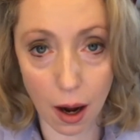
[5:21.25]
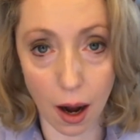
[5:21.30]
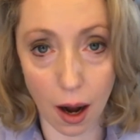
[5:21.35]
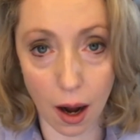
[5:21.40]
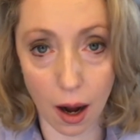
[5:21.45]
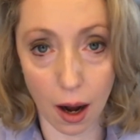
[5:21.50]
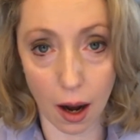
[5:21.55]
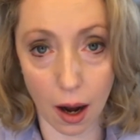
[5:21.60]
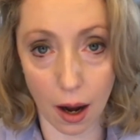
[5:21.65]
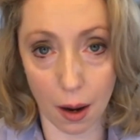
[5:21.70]

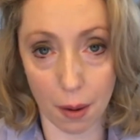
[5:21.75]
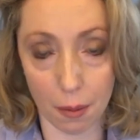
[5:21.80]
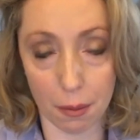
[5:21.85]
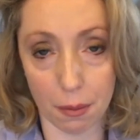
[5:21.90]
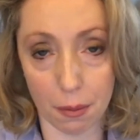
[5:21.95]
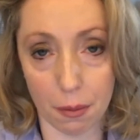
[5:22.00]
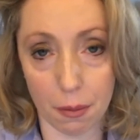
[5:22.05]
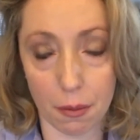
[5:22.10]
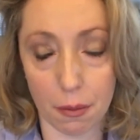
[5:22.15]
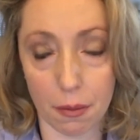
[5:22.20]
Um,
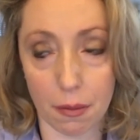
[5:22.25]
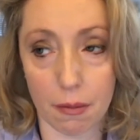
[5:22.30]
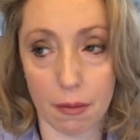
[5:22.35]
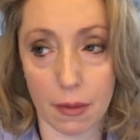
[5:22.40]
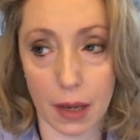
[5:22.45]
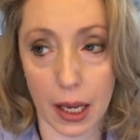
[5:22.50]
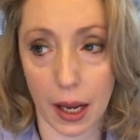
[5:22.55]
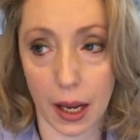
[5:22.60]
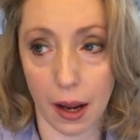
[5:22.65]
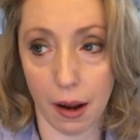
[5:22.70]

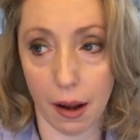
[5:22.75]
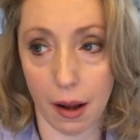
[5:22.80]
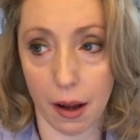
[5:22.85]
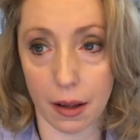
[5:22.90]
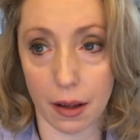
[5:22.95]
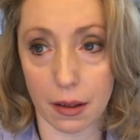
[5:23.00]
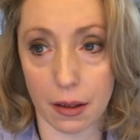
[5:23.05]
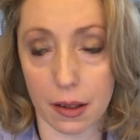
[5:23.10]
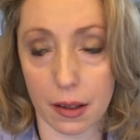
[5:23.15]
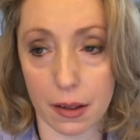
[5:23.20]

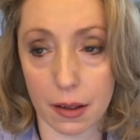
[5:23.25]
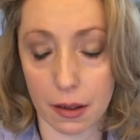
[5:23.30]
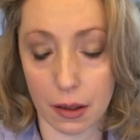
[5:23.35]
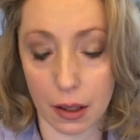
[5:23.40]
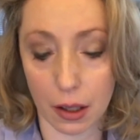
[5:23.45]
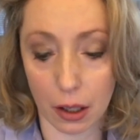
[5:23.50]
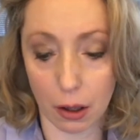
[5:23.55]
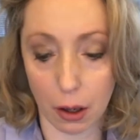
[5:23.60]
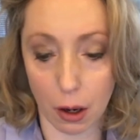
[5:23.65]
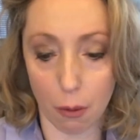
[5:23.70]
and
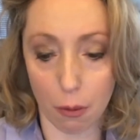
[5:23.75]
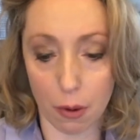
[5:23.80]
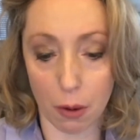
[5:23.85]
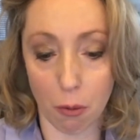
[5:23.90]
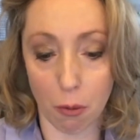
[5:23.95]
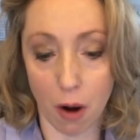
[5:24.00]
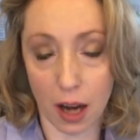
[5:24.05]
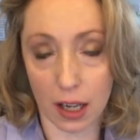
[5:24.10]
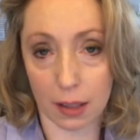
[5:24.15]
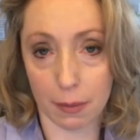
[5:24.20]
we
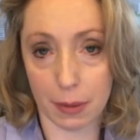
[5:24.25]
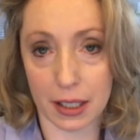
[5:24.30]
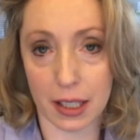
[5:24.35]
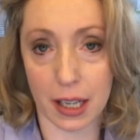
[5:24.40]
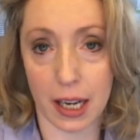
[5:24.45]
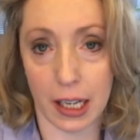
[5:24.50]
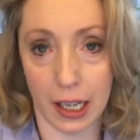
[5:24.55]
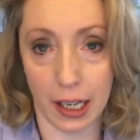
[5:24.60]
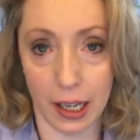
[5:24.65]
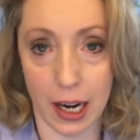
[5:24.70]
want to be
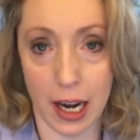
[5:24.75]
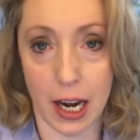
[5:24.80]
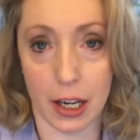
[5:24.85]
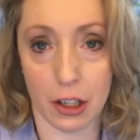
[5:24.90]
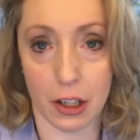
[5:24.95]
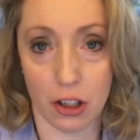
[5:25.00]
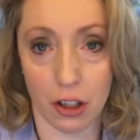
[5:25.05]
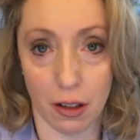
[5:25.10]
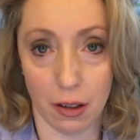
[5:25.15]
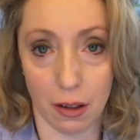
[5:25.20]
taking
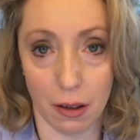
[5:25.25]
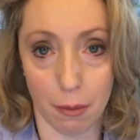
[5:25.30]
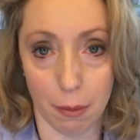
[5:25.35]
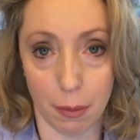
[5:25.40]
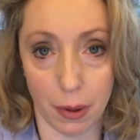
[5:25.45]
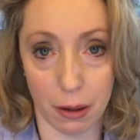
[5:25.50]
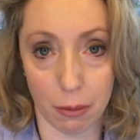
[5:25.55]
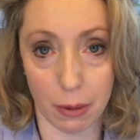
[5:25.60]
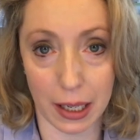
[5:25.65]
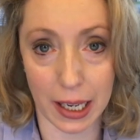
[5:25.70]
action, but
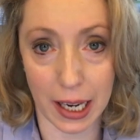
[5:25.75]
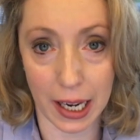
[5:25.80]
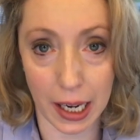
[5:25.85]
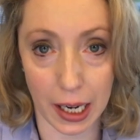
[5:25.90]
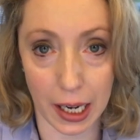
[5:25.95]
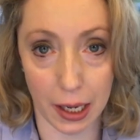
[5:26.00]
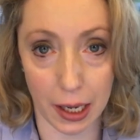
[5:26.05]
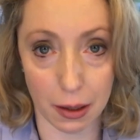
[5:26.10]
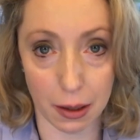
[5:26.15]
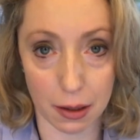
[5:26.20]
we
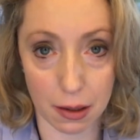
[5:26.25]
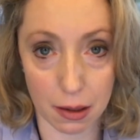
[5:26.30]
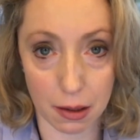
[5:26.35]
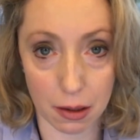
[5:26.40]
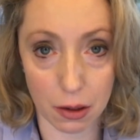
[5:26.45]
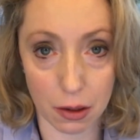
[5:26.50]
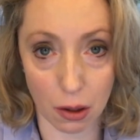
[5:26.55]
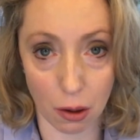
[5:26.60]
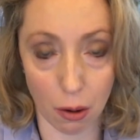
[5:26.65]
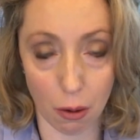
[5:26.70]
can't.
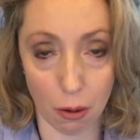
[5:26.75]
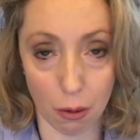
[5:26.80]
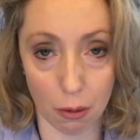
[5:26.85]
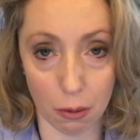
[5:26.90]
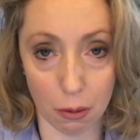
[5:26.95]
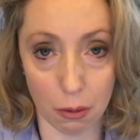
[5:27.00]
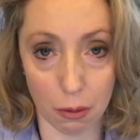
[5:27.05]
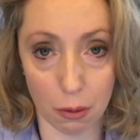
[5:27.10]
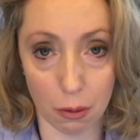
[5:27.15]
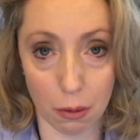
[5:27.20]

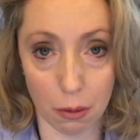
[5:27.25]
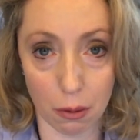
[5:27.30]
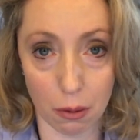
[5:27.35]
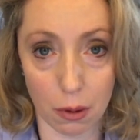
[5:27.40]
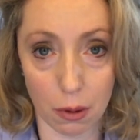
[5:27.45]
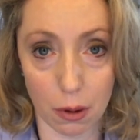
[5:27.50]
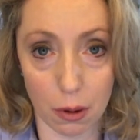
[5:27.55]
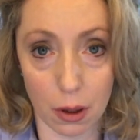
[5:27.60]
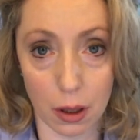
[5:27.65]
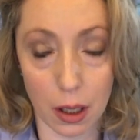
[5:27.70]
So,
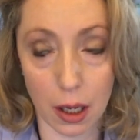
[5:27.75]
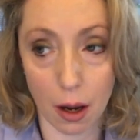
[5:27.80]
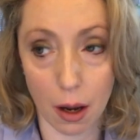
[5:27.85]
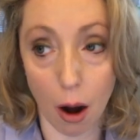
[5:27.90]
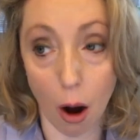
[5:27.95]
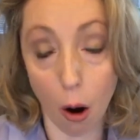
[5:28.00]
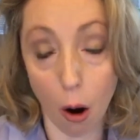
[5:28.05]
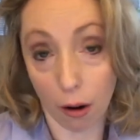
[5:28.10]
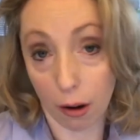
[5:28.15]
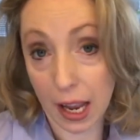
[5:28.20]

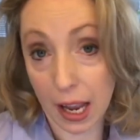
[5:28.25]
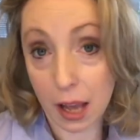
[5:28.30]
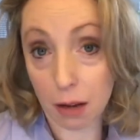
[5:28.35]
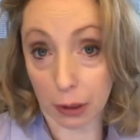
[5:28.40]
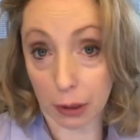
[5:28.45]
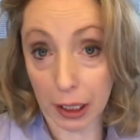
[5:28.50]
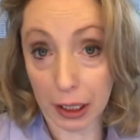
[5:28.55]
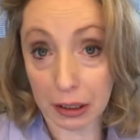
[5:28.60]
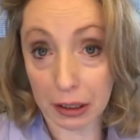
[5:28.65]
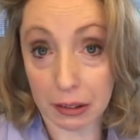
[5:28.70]
or can
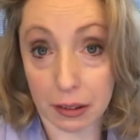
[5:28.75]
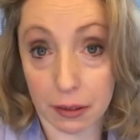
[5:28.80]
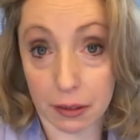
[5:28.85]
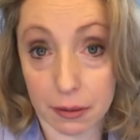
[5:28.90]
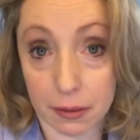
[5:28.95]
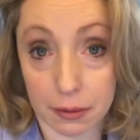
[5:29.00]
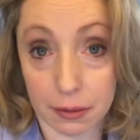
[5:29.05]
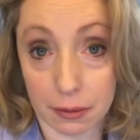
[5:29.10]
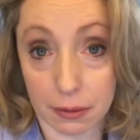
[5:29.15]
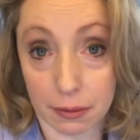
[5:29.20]
we?
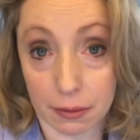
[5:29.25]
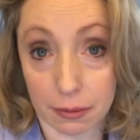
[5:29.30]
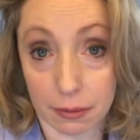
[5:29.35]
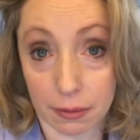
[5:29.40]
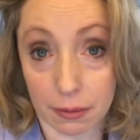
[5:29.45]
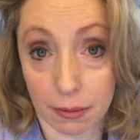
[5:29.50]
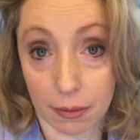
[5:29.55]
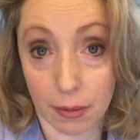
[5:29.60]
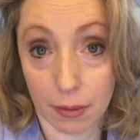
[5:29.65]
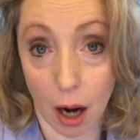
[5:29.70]

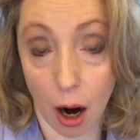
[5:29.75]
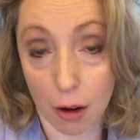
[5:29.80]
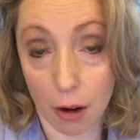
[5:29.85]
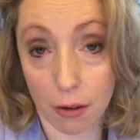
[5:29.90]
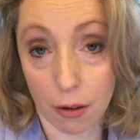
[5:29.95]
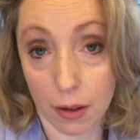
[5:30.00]
Are there